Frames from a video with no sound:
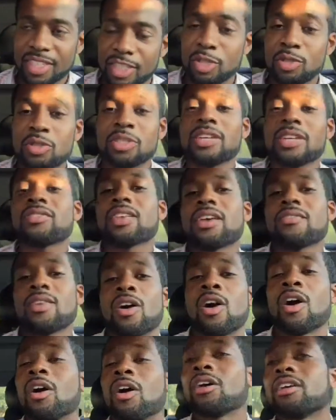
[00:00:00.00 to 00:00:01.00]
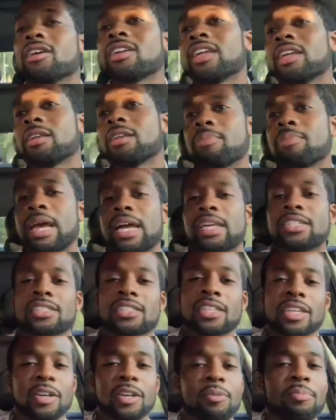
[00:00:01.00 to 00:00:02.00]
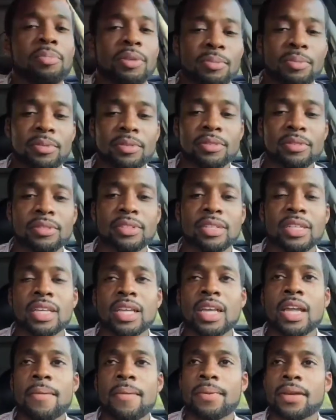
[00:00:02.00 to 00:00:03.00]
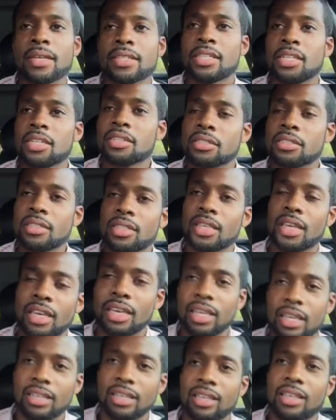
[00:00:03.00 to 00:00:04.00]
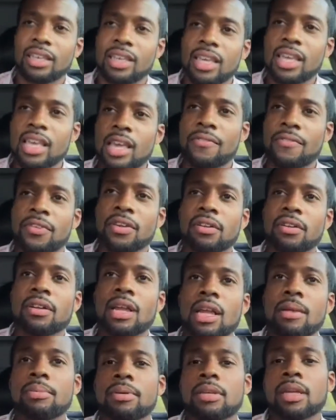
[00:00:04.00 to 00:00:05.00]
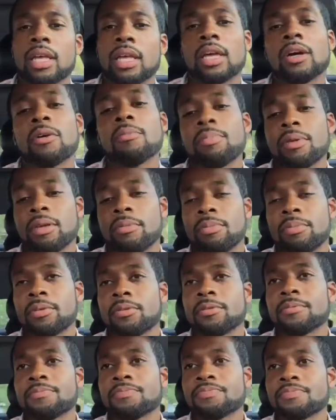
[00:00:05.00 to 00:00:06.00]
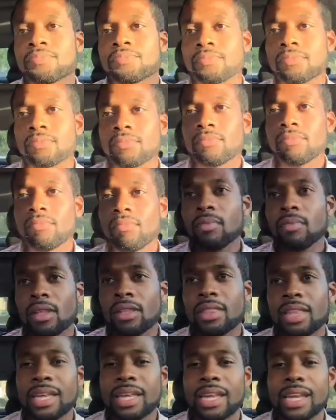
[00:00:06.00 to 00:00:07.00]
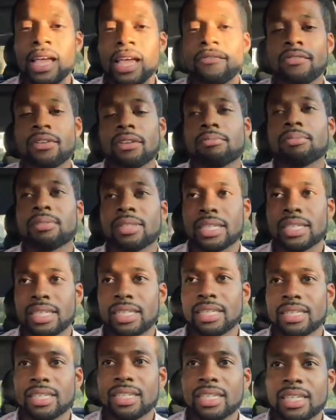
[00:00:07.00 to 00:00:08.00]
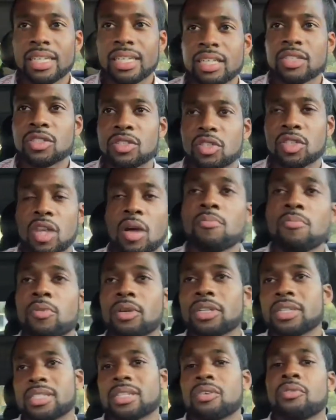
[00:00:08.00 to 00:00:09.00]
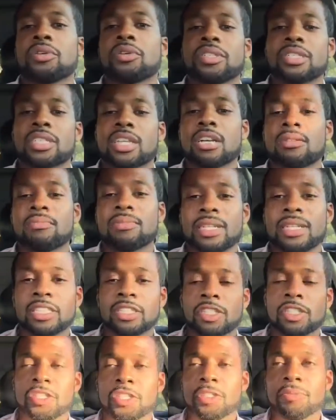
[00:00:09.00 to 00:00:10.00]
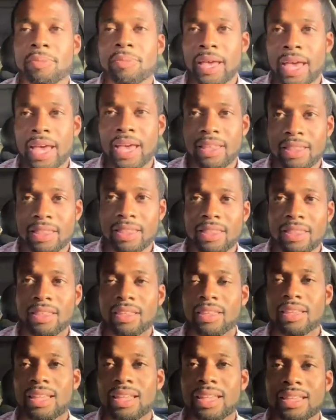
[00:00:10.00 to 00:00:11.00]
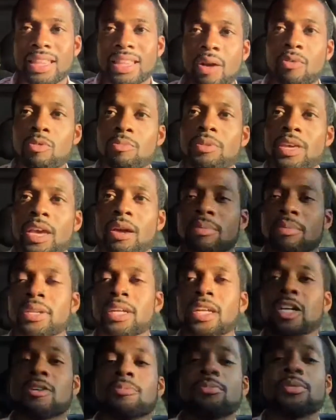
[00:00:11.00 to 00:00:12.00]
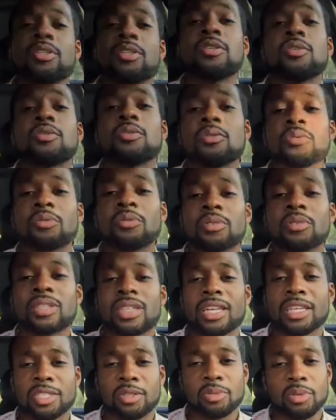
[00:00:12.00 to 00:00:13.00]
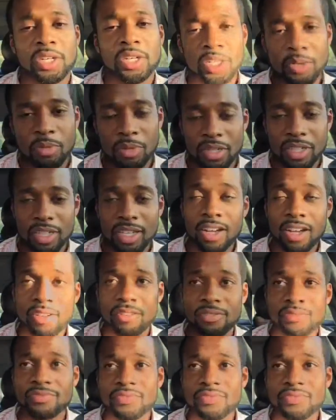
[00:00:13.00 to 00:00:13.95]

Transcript: You just have to have a heart and a passion to help people. Because here's the thing, if you're able to help people, then inevitably someone is going to come into your path that will be able to help you get to where you want to go.